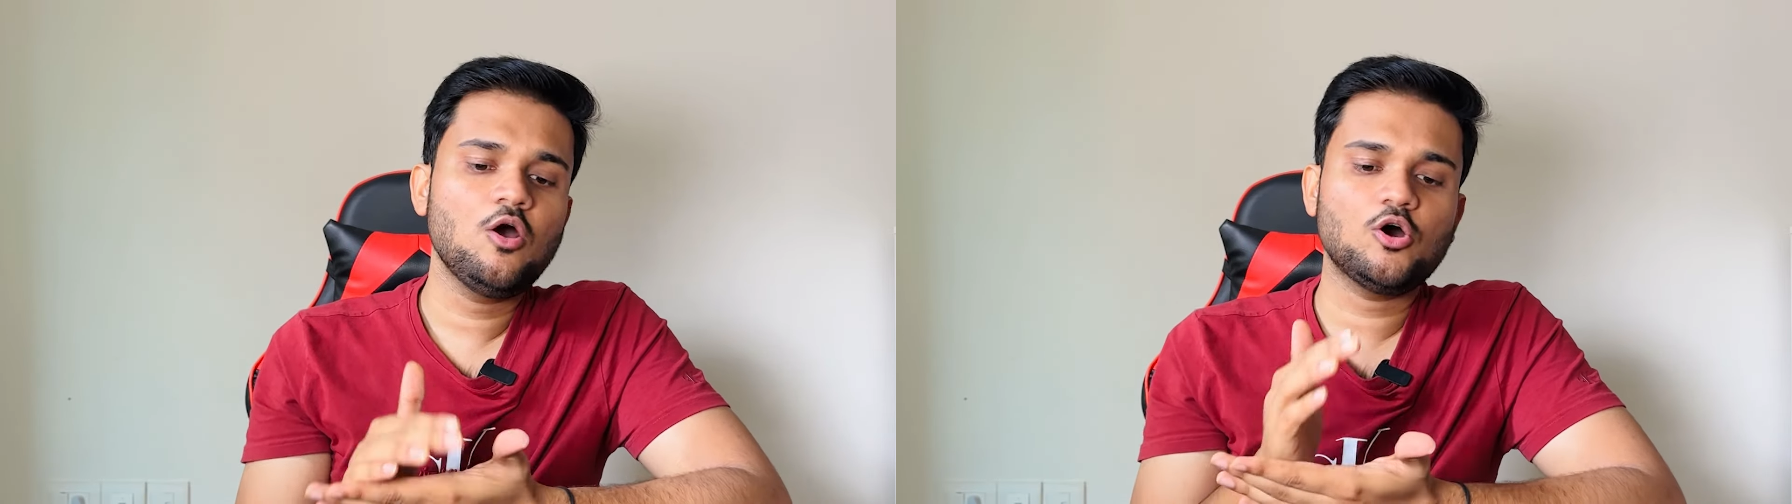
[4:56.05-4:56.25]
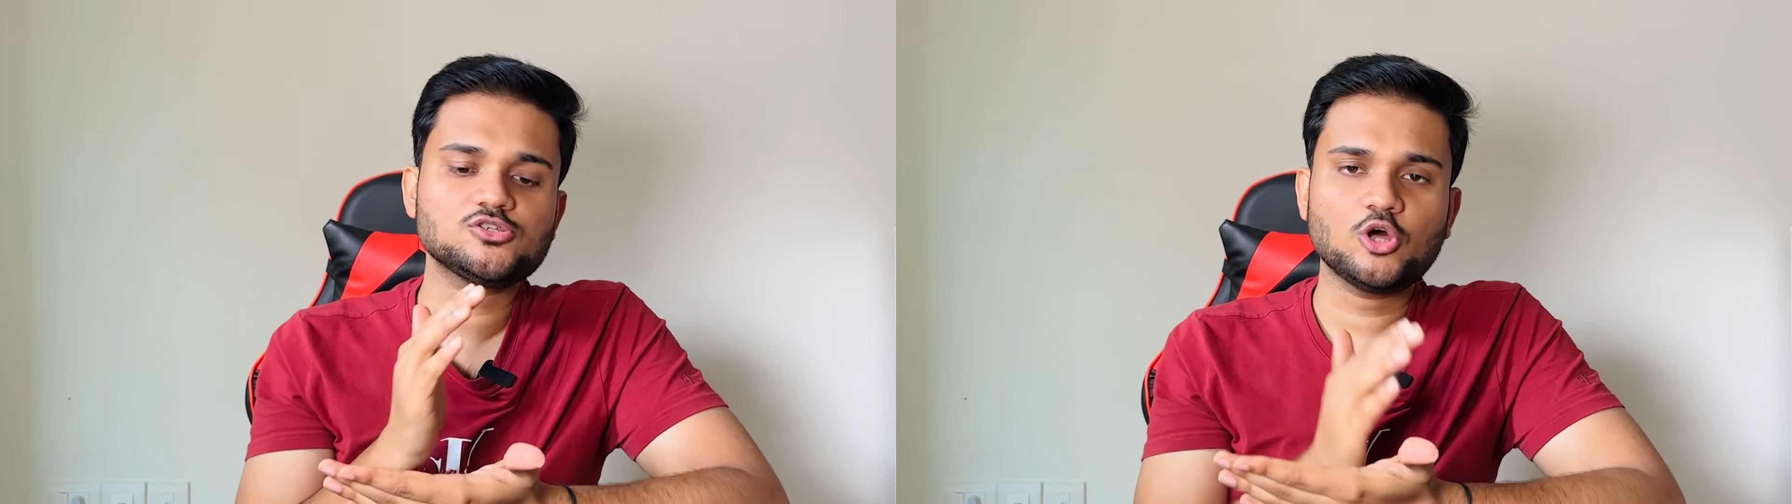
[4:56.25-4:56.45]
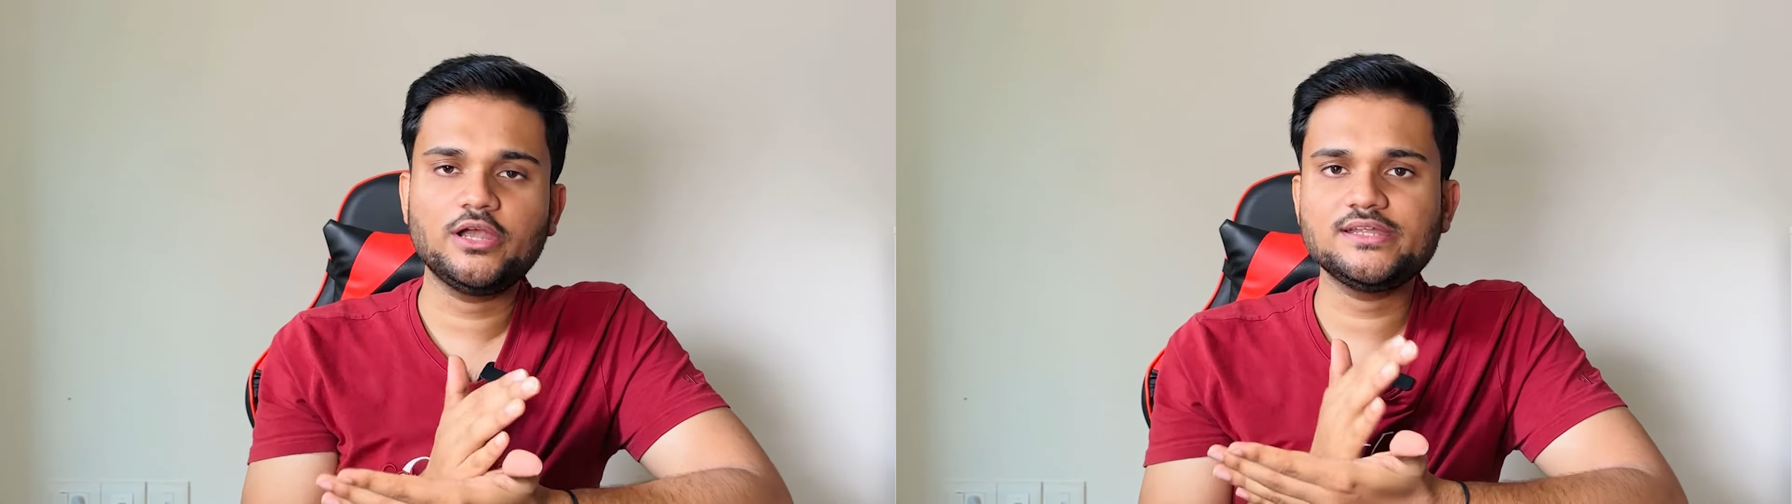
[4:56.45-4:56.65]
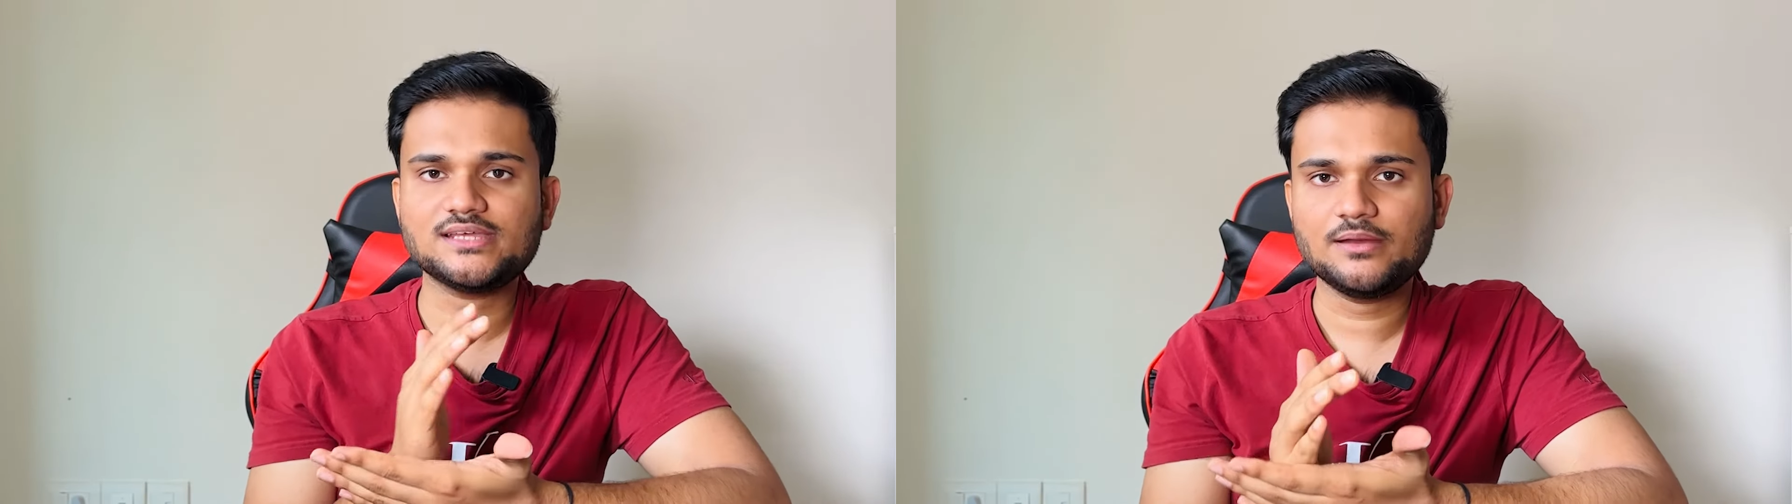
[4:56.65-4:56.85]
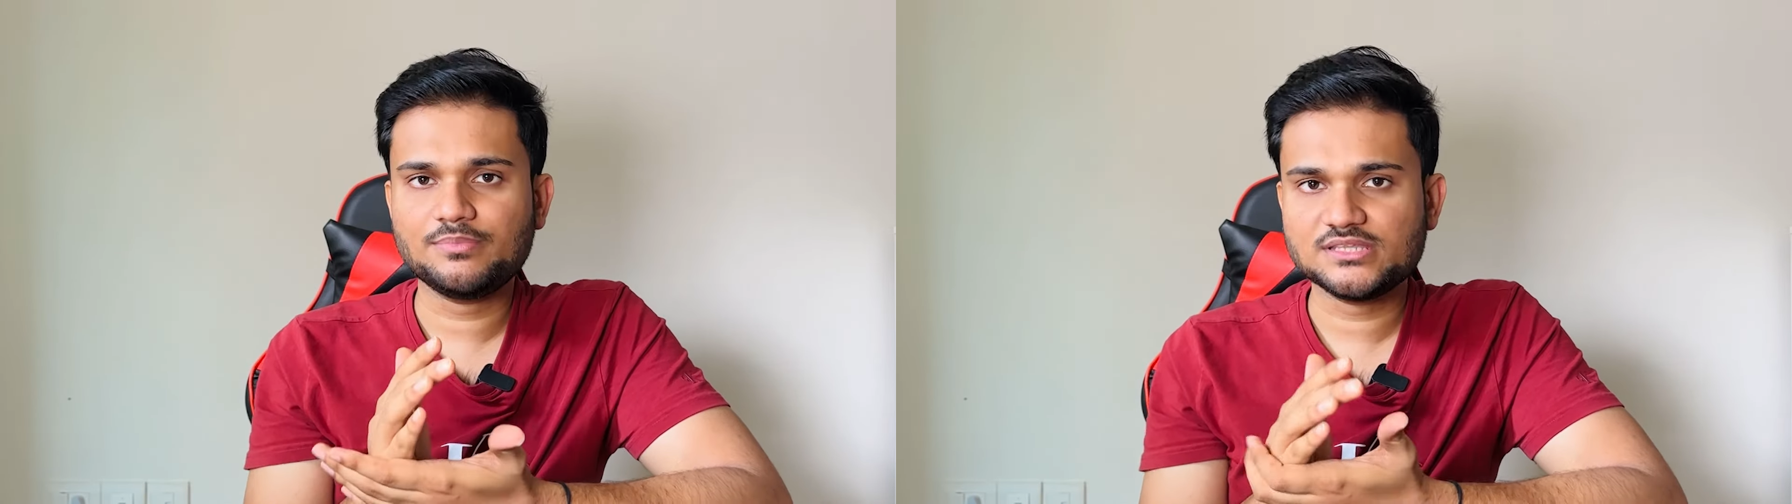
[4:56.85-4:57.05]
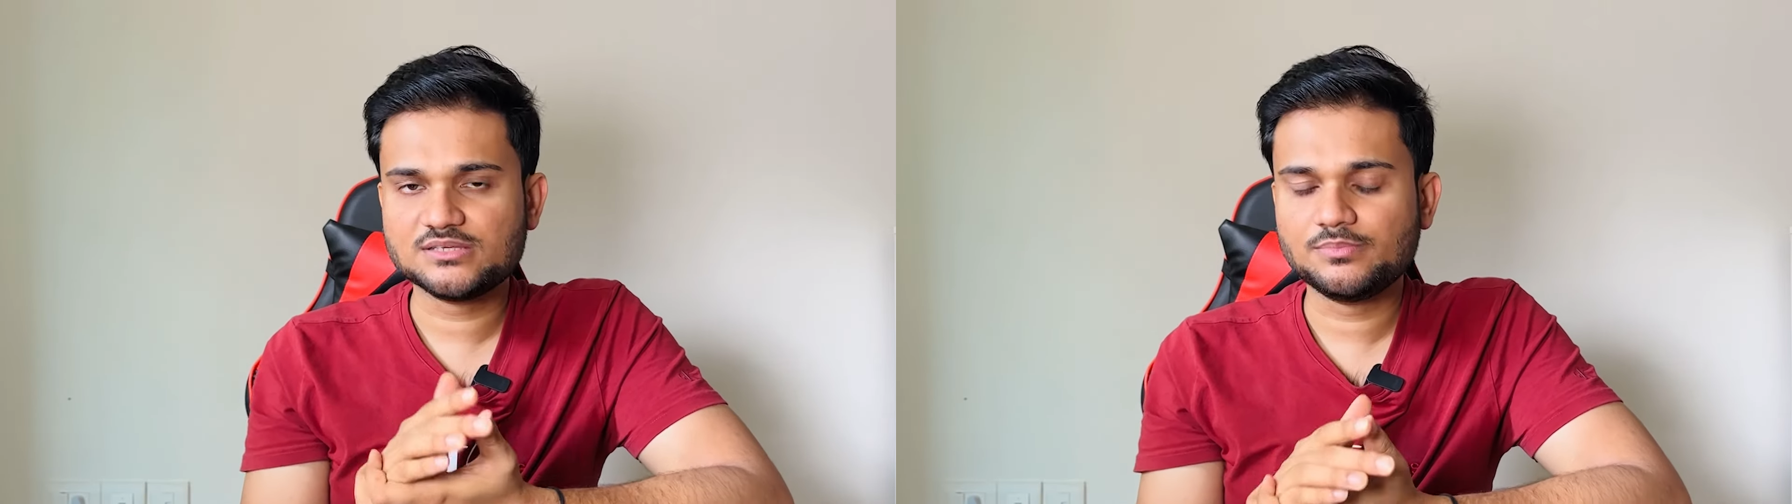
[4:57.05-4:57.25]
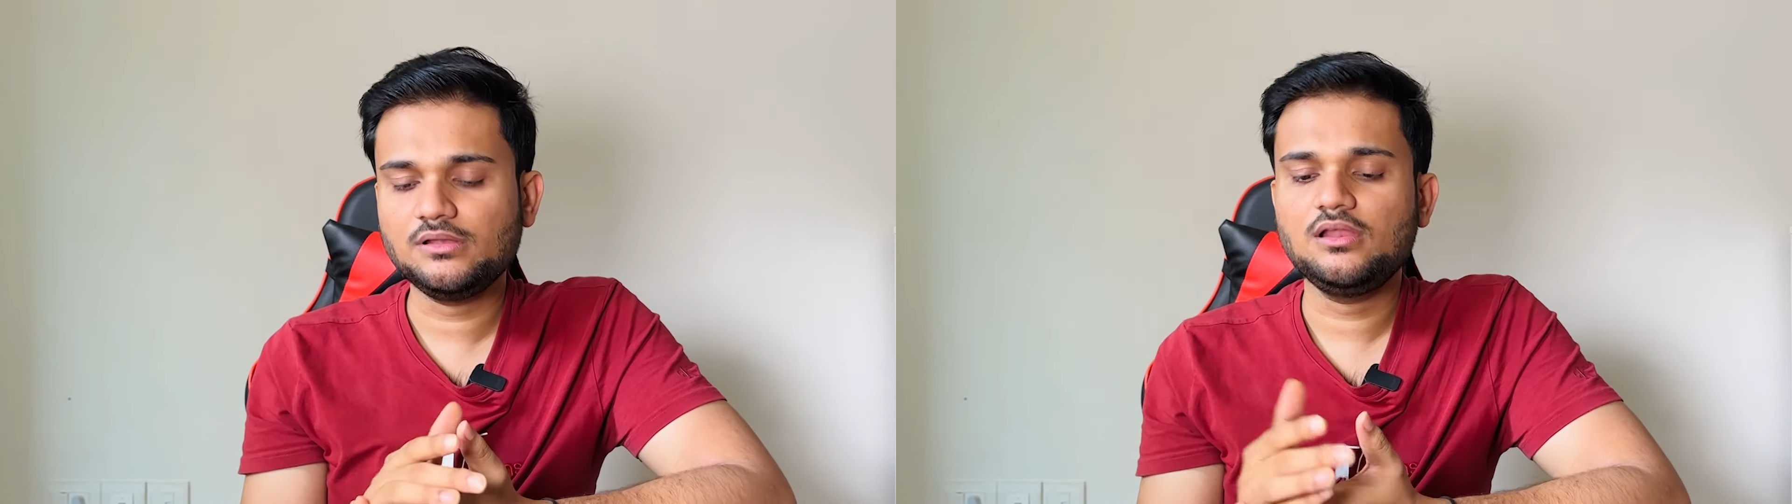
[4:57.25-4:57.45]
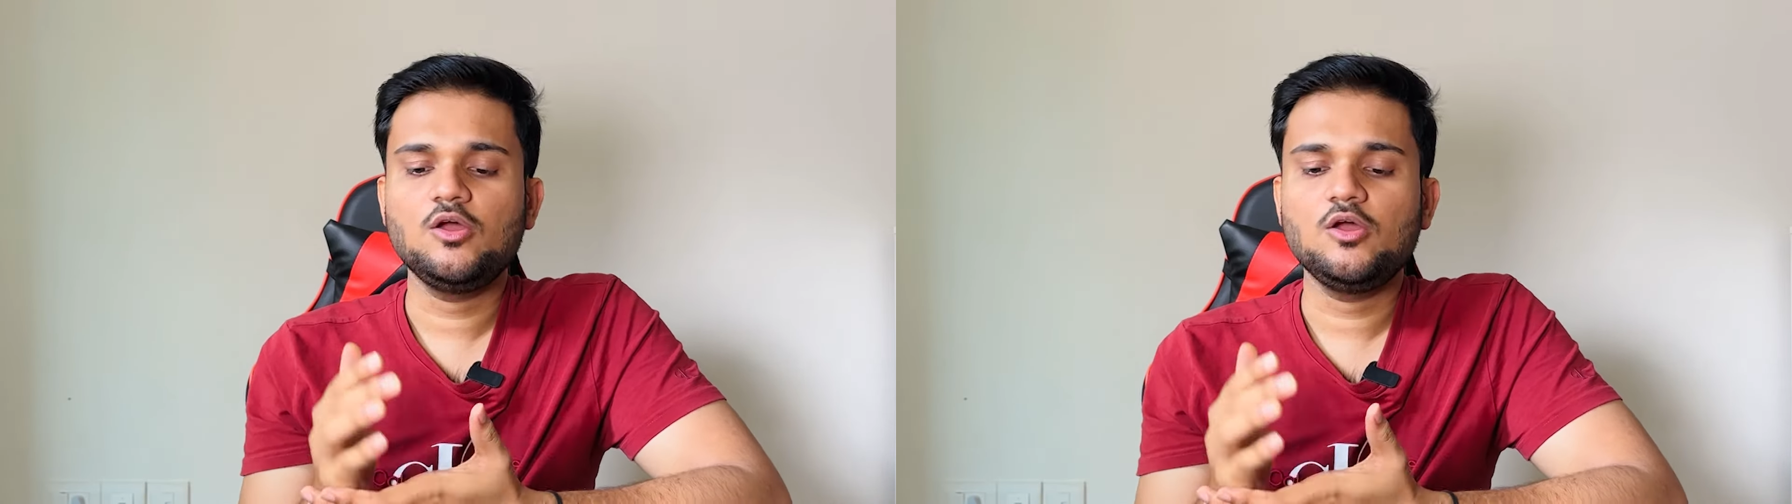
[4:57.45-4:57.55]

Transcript: or solid design principle